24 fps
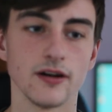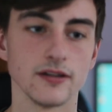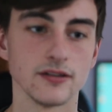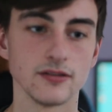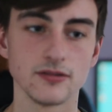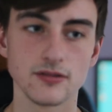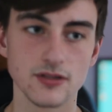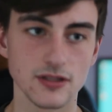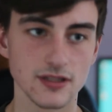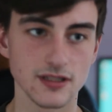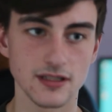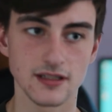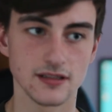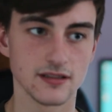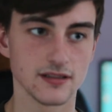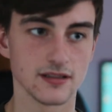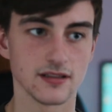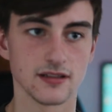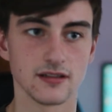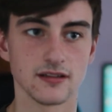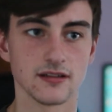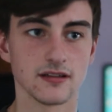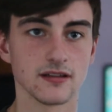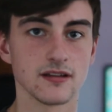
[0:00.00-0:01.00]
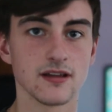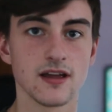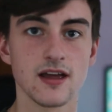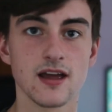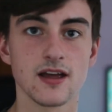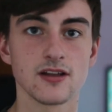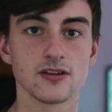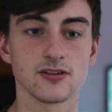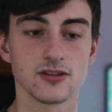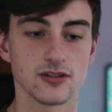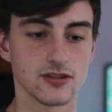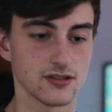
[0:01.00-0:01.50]
you just need to
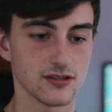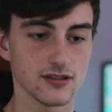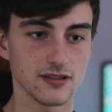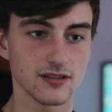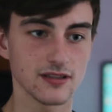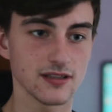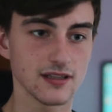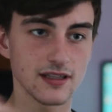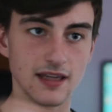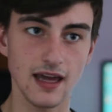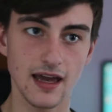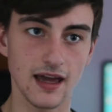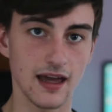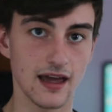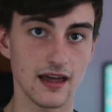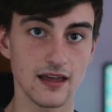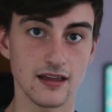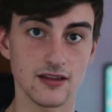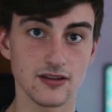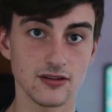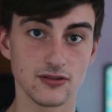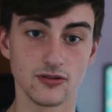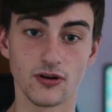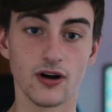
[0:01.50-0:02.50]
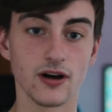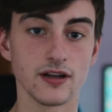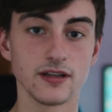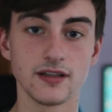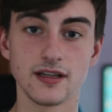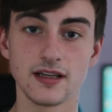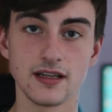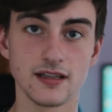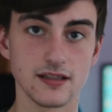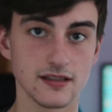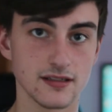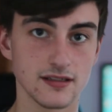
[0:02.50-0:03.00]
just get your
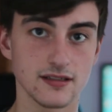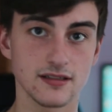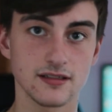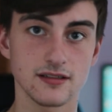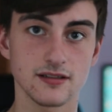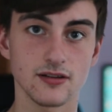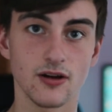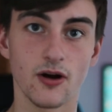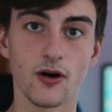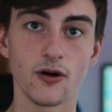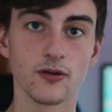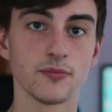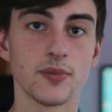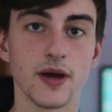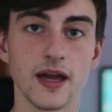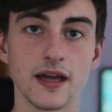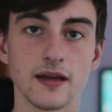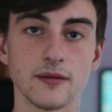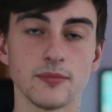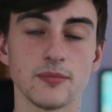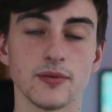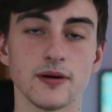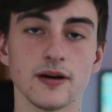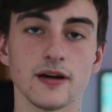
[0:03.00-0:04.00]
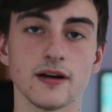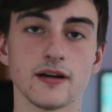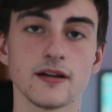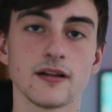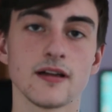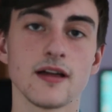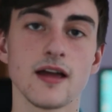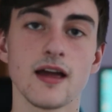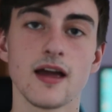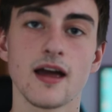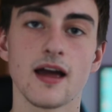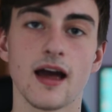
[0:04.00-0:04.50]
ideas on paper
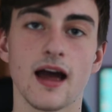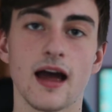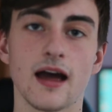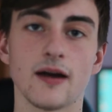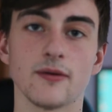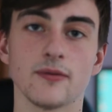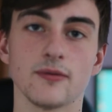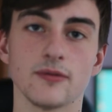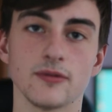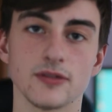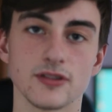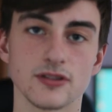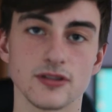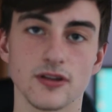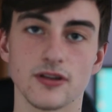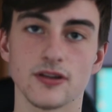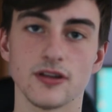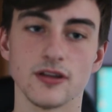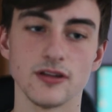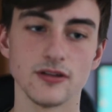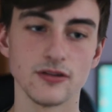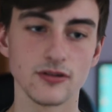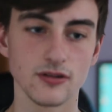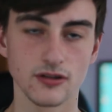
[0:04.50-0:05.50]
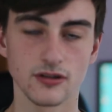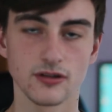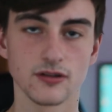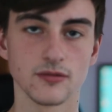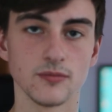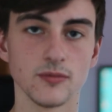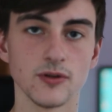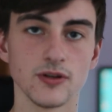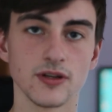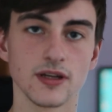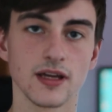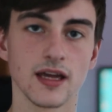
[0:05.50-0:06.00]
so that you can
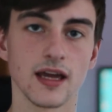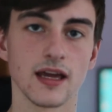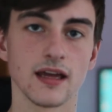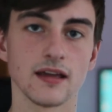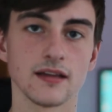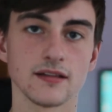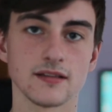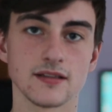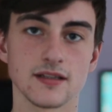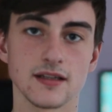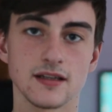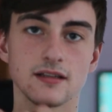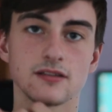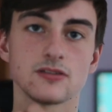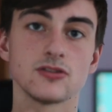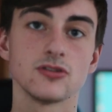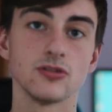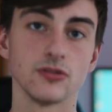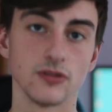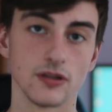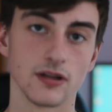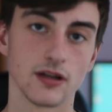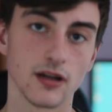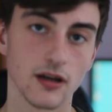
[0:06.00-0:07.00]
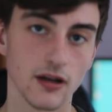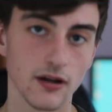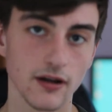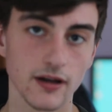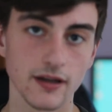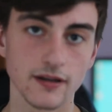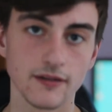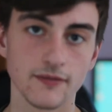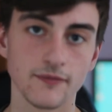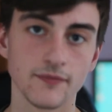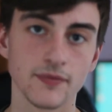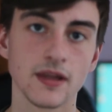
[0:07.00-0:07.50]
communicate it to the
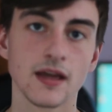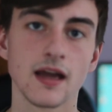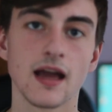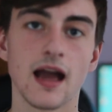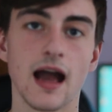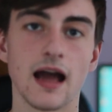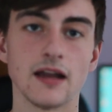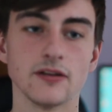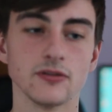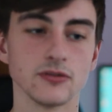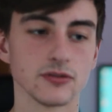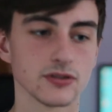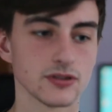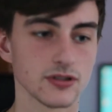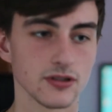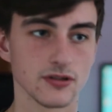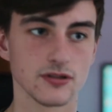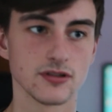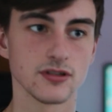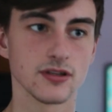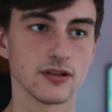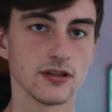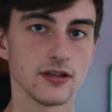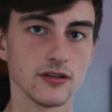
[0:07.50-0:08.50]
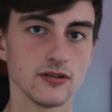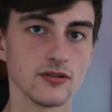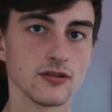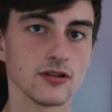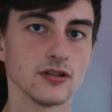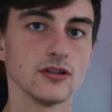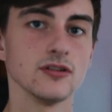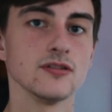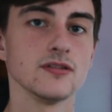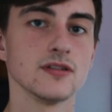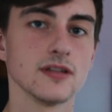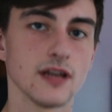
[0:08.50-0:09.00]
client, and also so that you
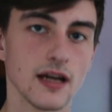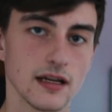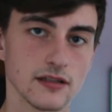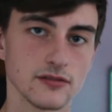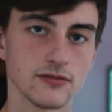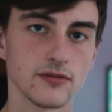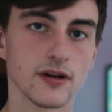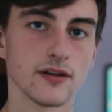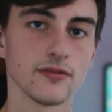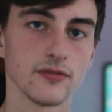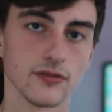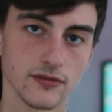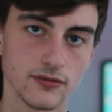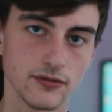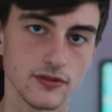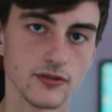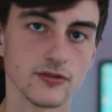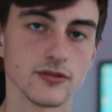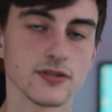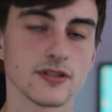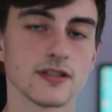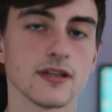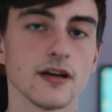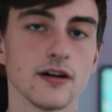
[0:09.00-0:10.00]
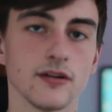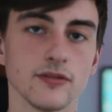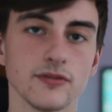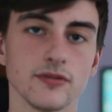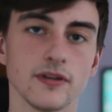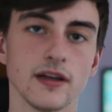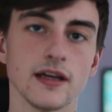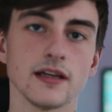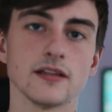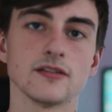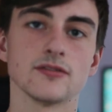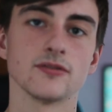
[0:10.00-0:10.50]
can use it as a reference for yourself
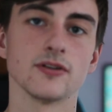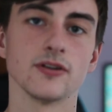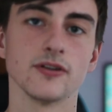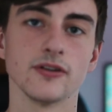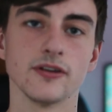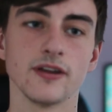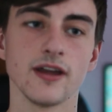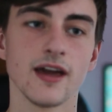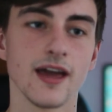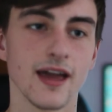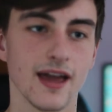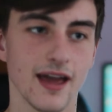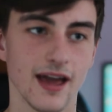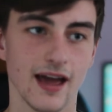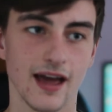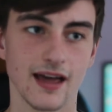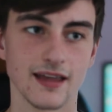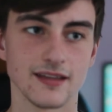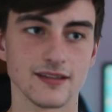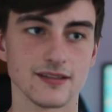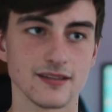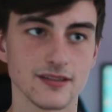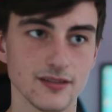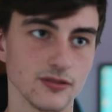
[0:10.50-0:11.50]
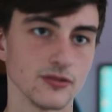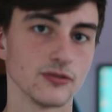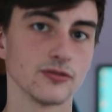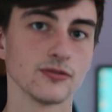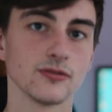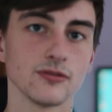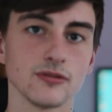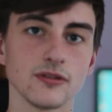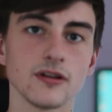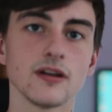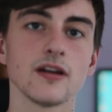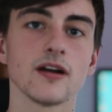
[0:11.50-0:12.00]
later on, as
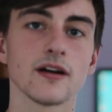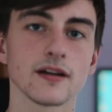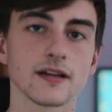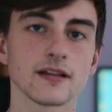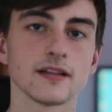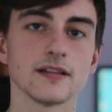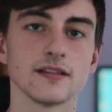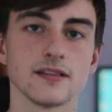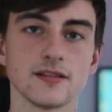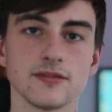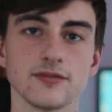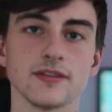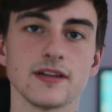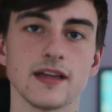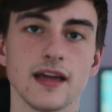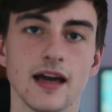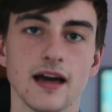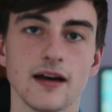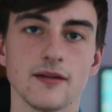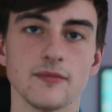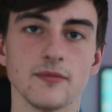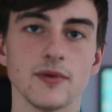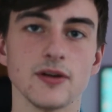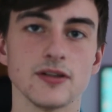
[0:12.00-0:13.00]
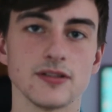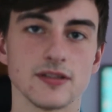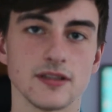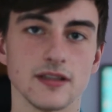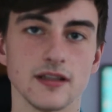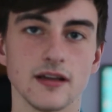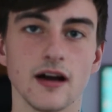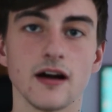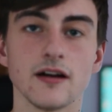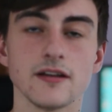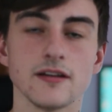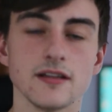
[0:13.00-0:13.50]
you're likely to forget most of
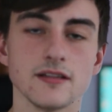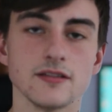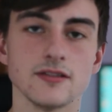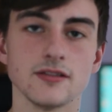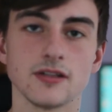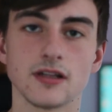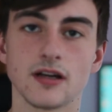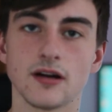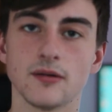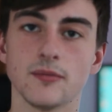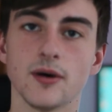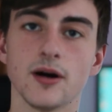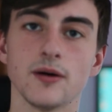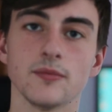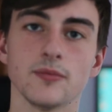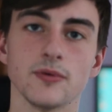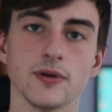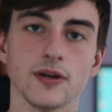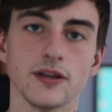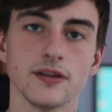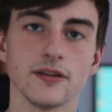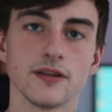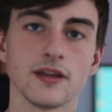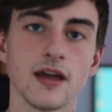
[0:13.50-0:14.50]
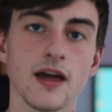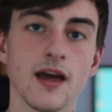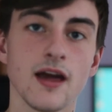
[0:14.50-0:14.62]
the ideas you come up with.